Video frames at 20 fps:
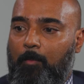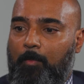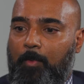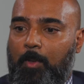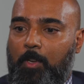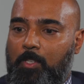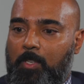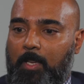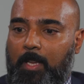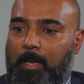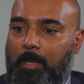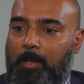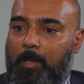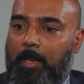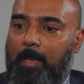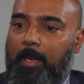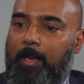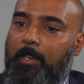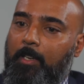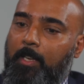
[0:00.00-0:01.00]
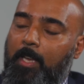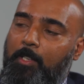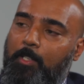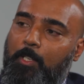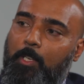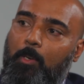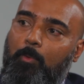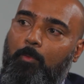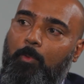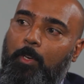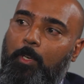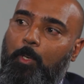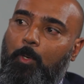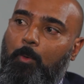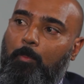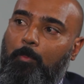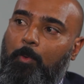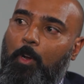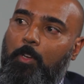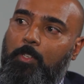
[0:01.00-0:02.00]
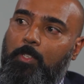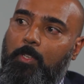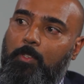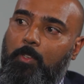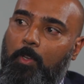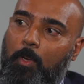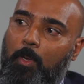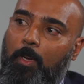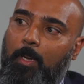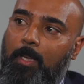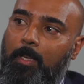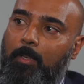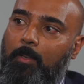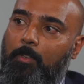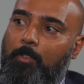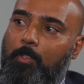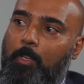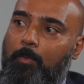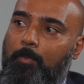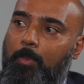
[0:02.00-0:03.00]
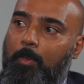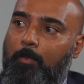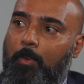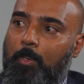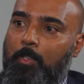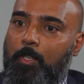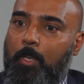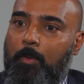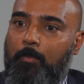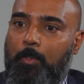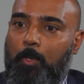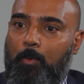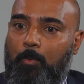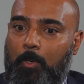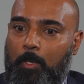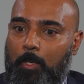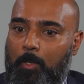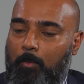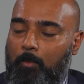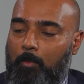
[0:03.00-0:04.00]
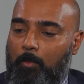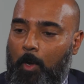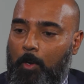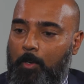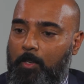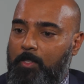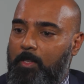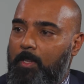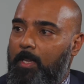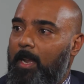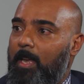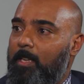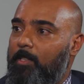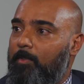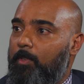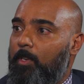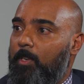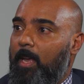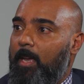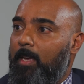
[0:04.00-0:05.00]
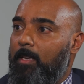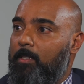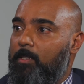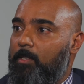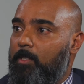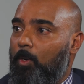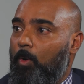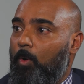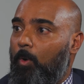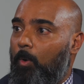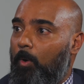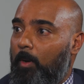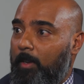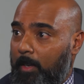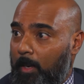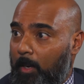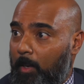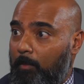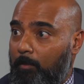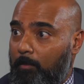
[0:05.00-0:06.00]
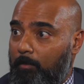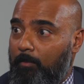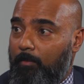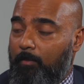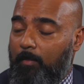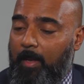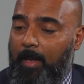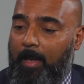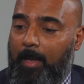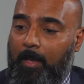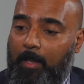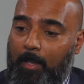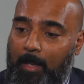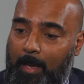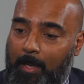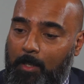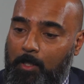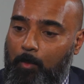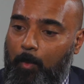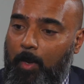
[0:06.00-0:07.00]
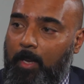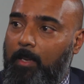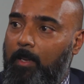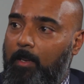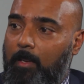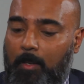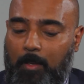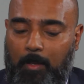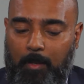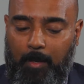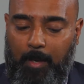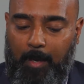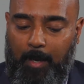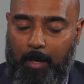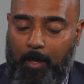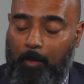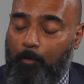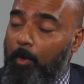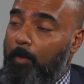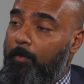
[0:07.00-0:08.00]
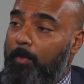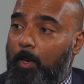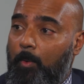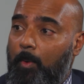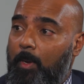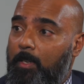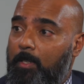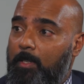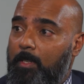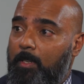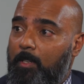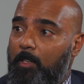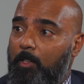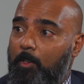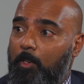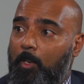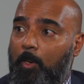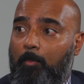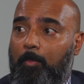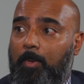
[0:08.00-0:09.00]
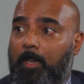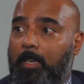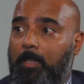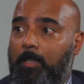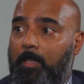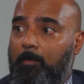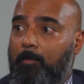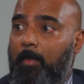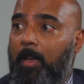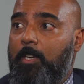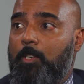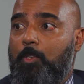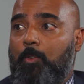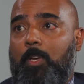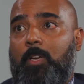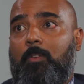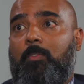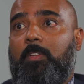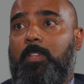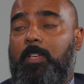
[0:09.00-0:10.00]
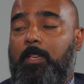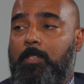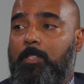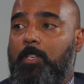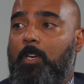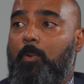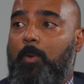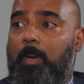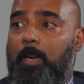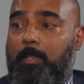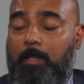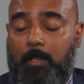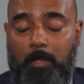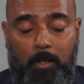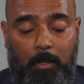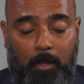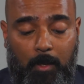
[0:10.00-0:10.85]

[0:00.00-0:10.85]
Firstly, get to your renewal process early. So if you've received your renewal notice in the last few days or in the last week, review it, complete it, make sure everything's correct.